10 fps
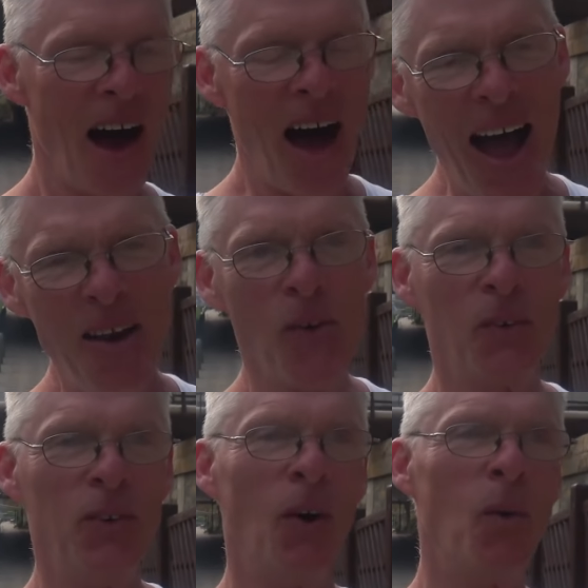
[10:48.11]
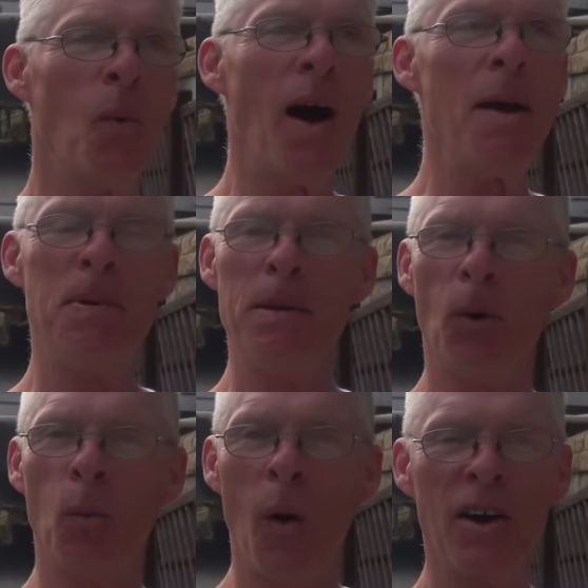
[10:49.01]
I don't know why
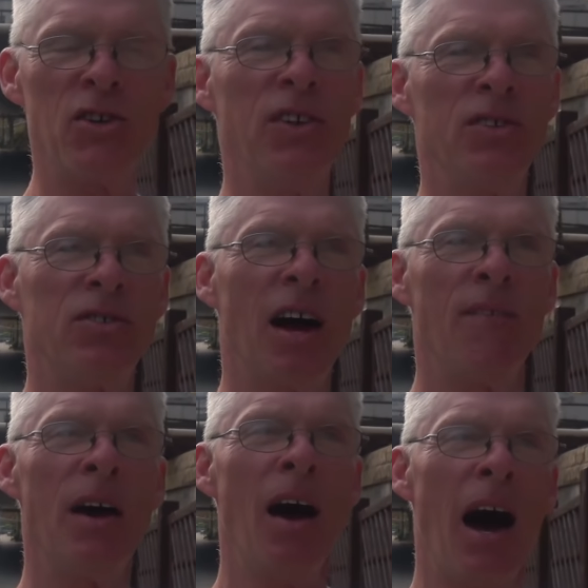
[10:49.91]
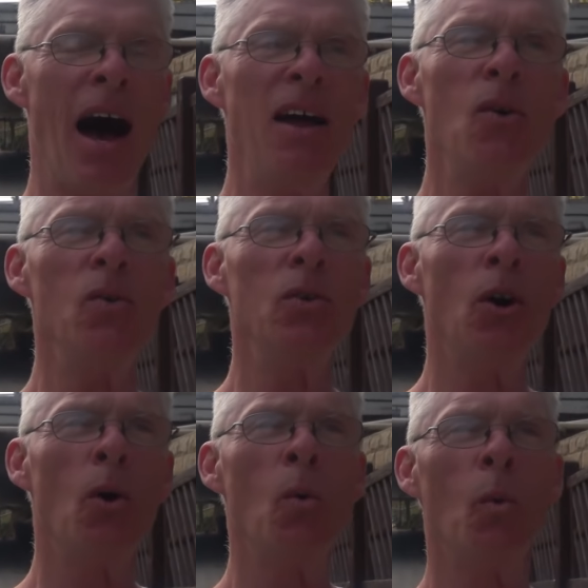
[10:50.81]
people watch this stuff. I don't
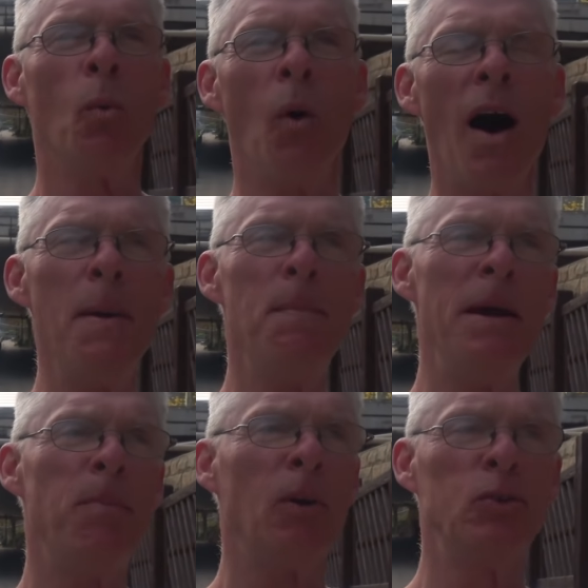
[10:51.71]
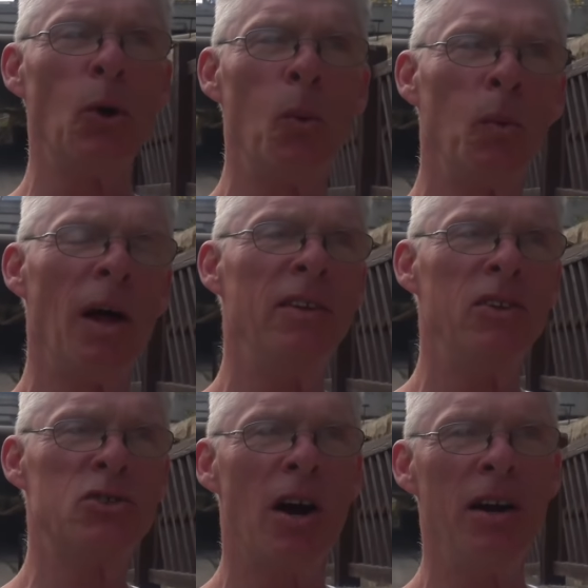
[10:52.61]
know why people don't like
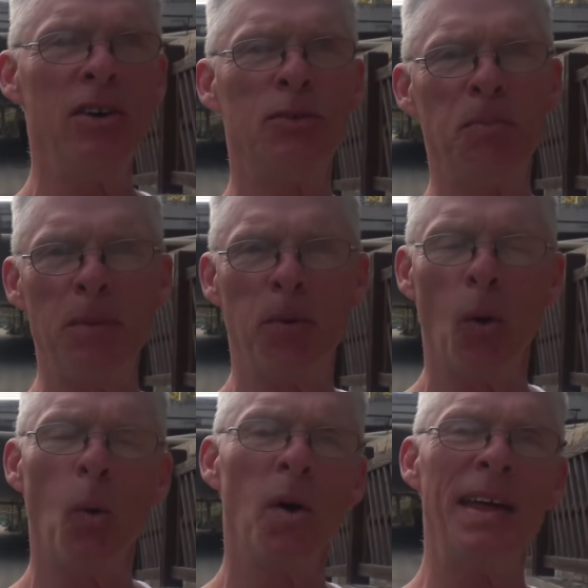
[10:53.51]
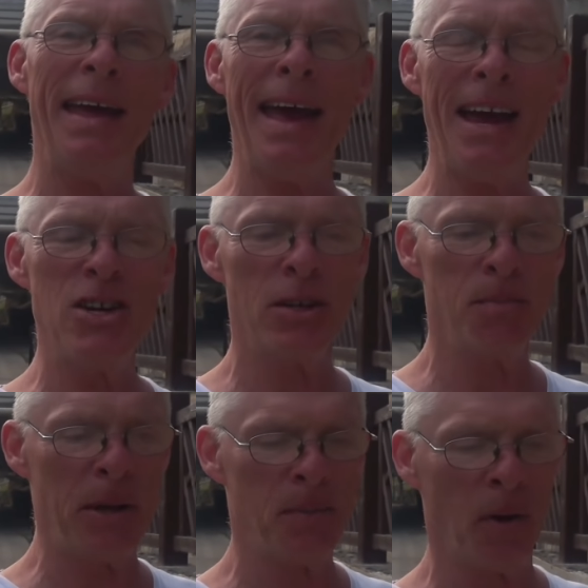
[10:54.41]
the Chinese people or the Asian
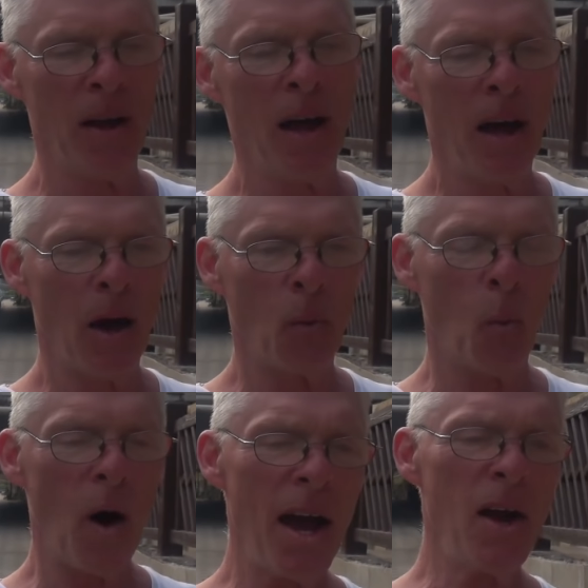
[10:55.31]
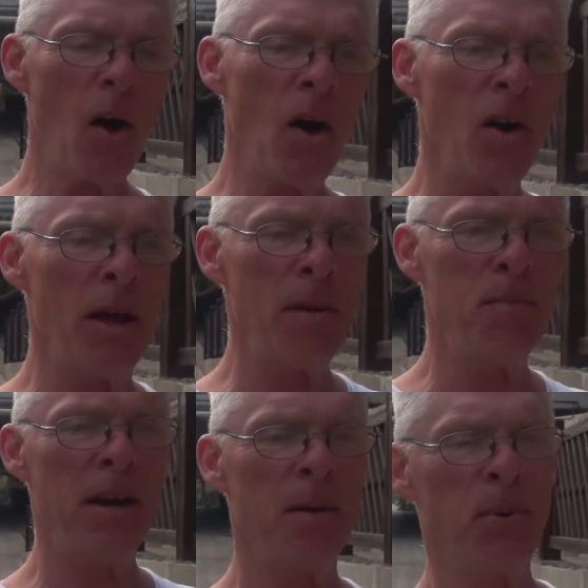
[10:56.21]
people. Why are they
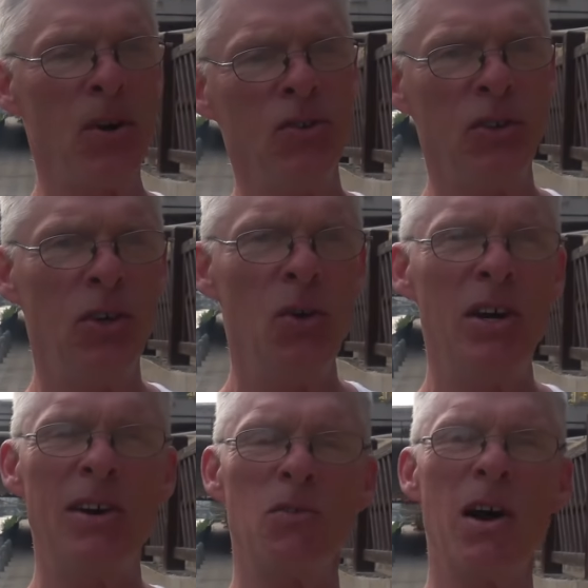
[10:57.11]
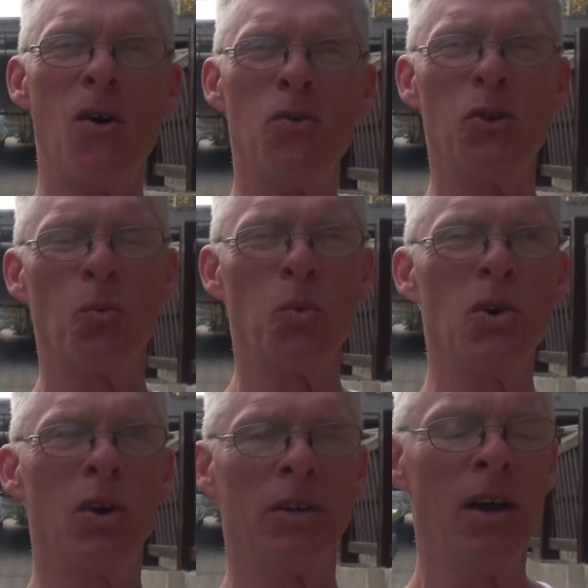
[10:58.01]
being persecuted around the
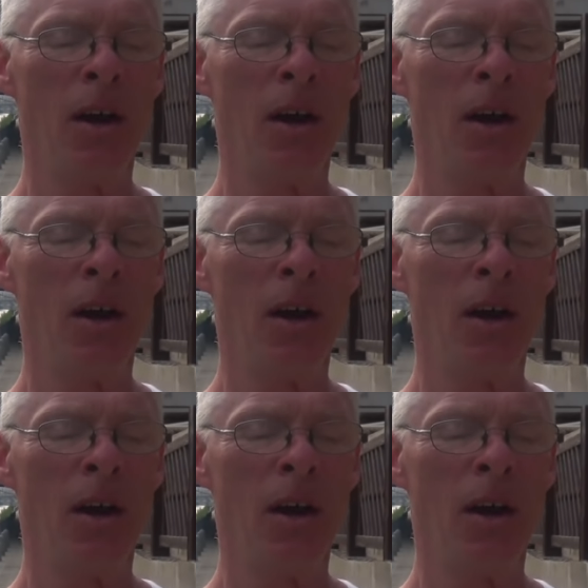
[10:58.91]
world?